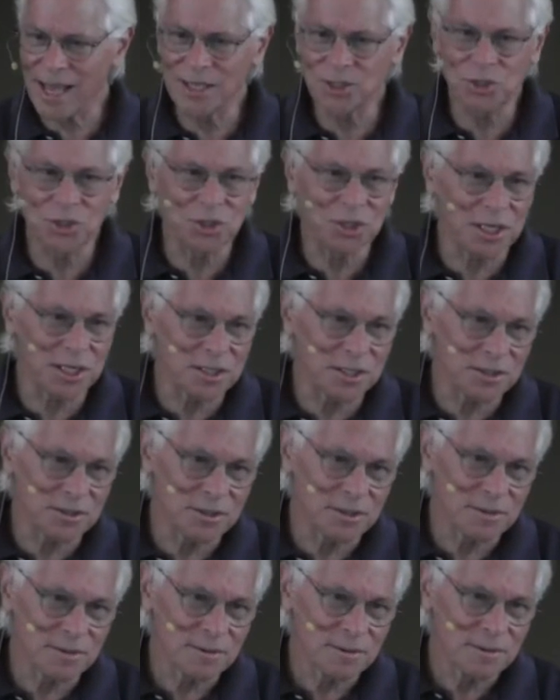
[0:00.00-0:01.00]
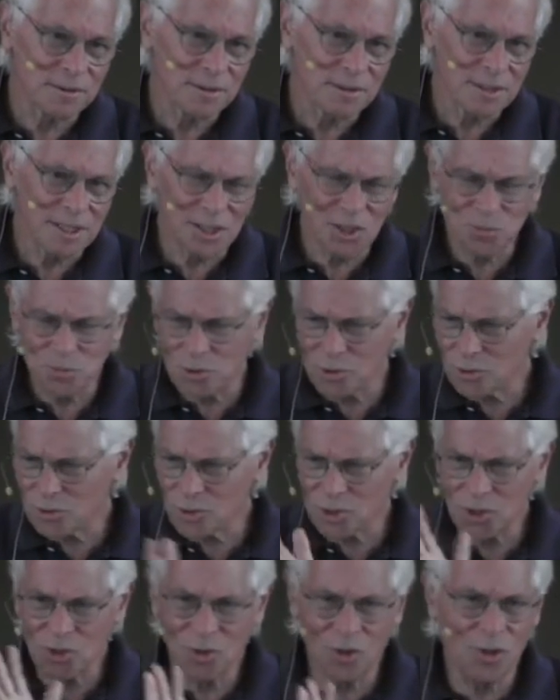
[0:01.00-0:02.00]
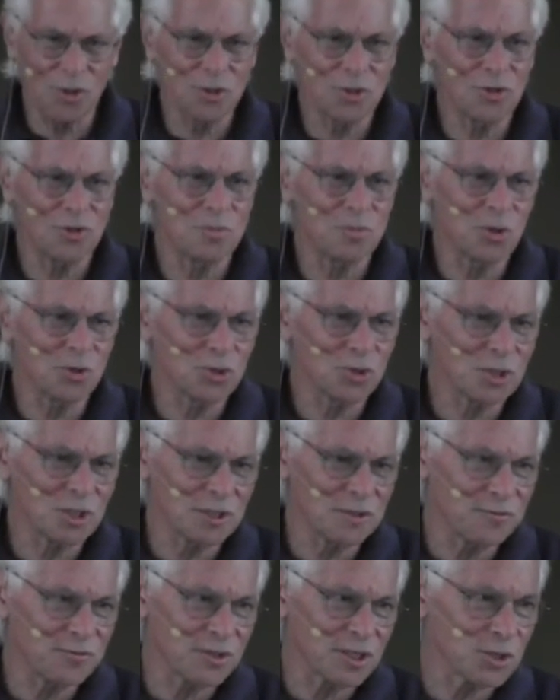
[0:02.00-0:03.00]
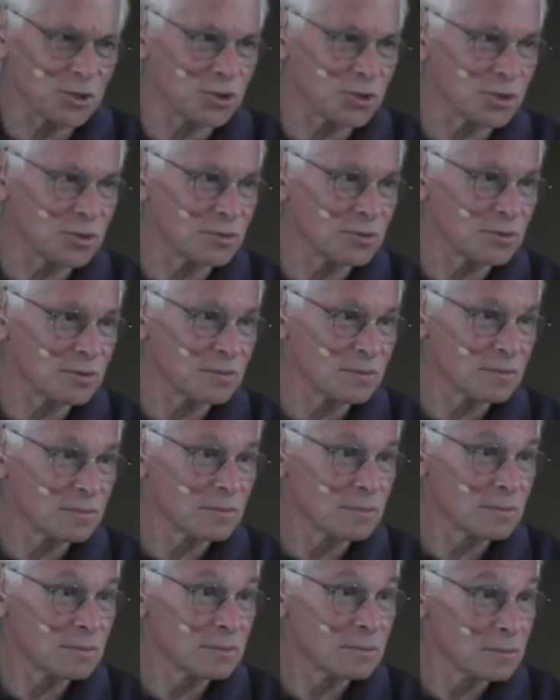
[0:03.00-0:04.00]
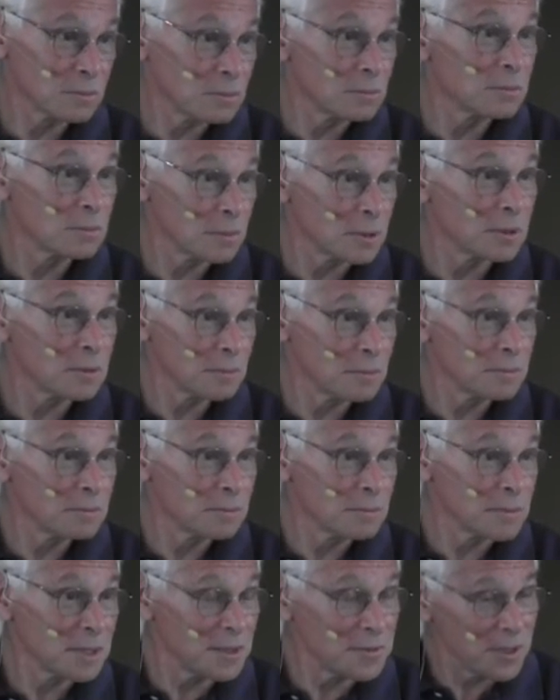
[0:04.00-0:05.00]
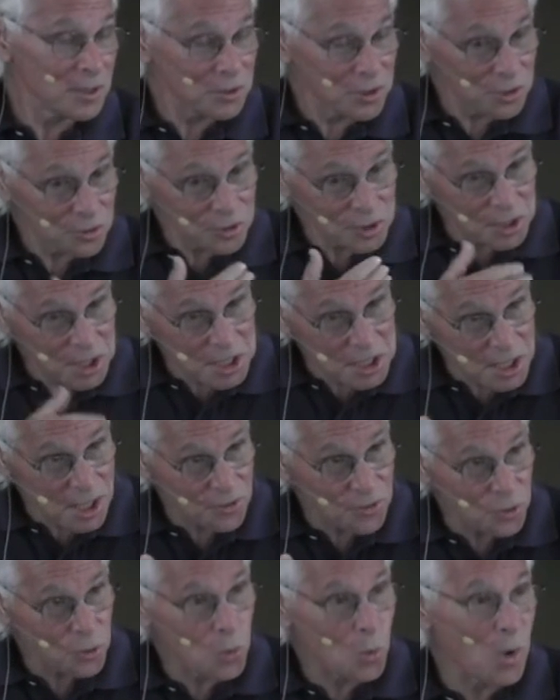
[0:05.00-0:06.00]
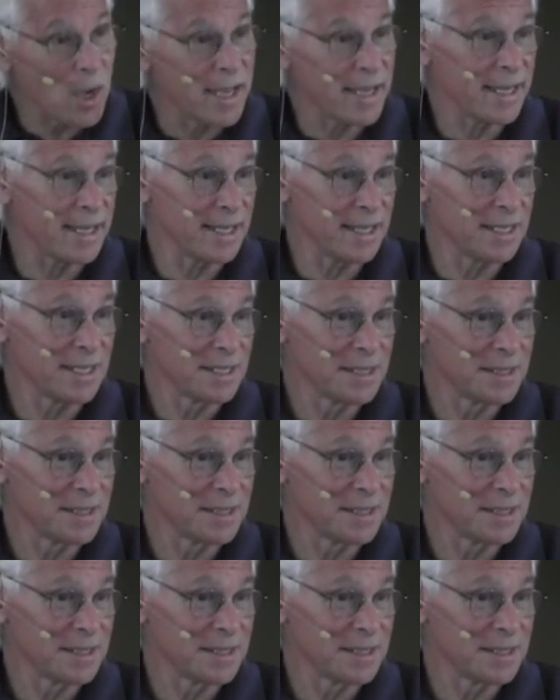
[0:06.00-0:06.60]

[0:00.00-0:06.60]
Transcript: agitated, is producing all your emotional afflictions, and that there is another way.